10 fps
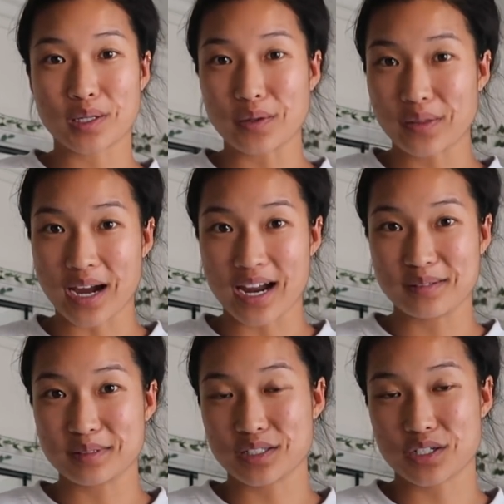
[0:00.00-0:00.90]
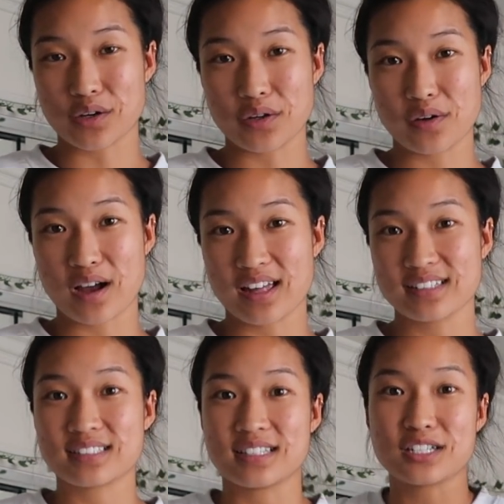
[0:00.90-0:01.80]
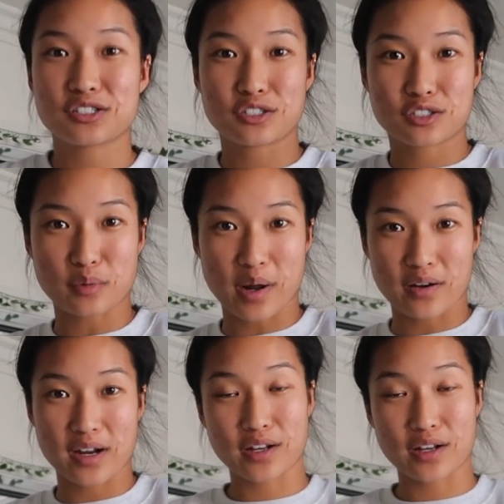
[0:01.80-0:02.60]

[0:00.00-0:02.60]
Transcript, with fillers: clothing items to show you guys, this sweater